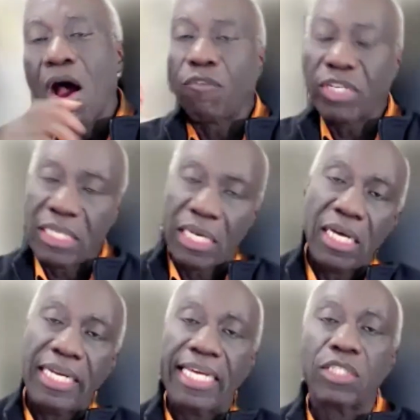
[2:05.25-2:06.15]
of which
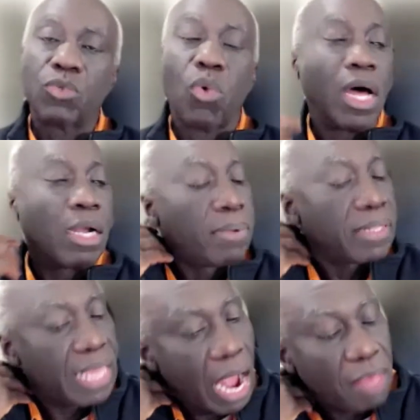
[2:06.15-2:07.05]
learning is one,
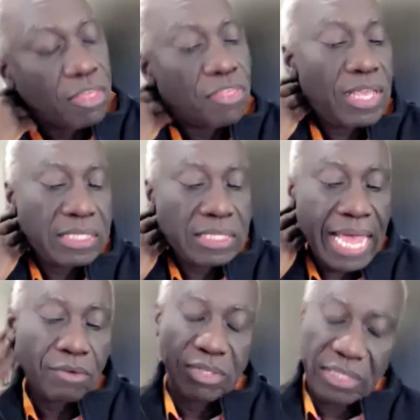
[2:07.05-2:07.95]
but there are other things
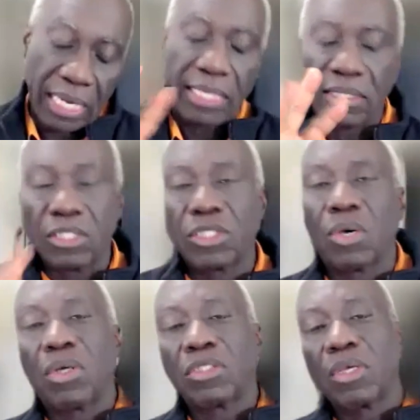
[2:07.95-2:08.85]
like resilience and
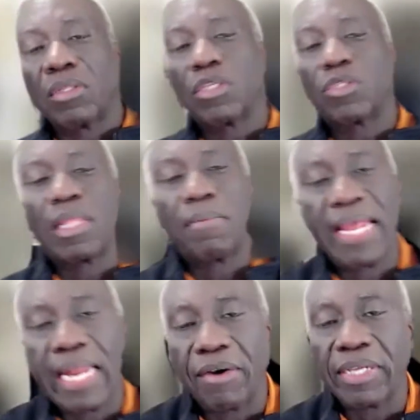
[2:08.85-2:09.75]
so on. So those are the
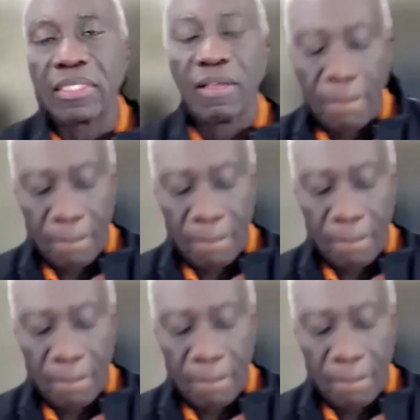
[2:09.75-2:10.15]
main areas.